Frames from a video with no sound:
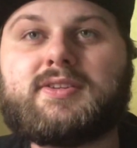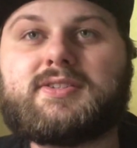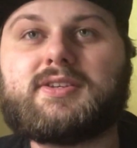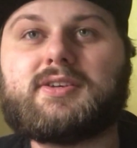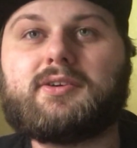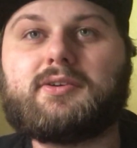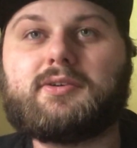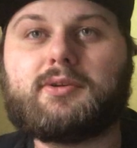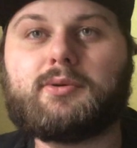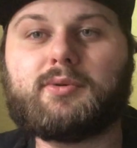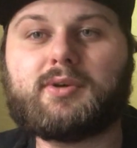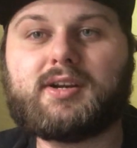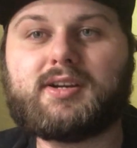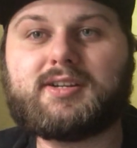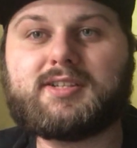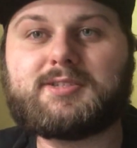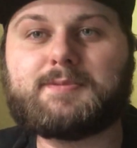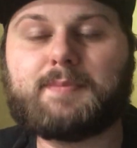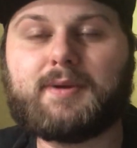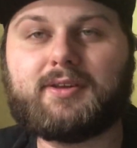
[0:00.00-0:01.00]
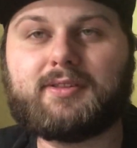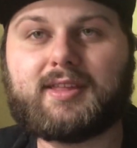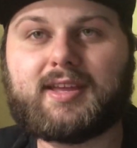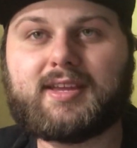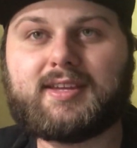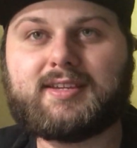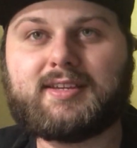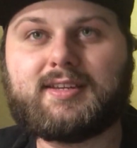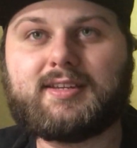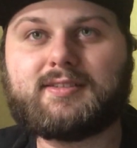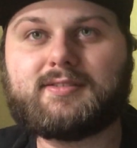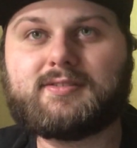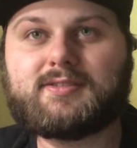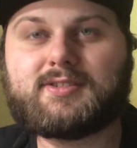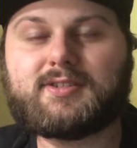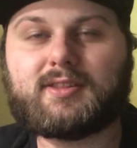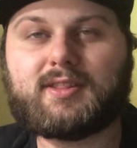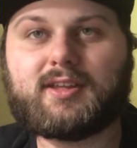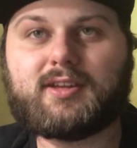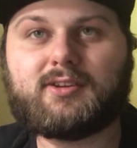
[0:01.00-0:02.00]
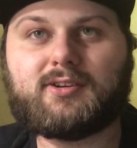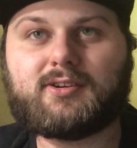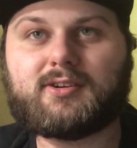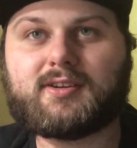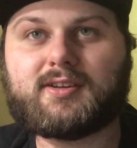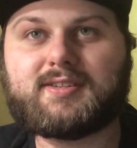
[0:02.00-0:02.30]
So you want to dispel that heat so that you're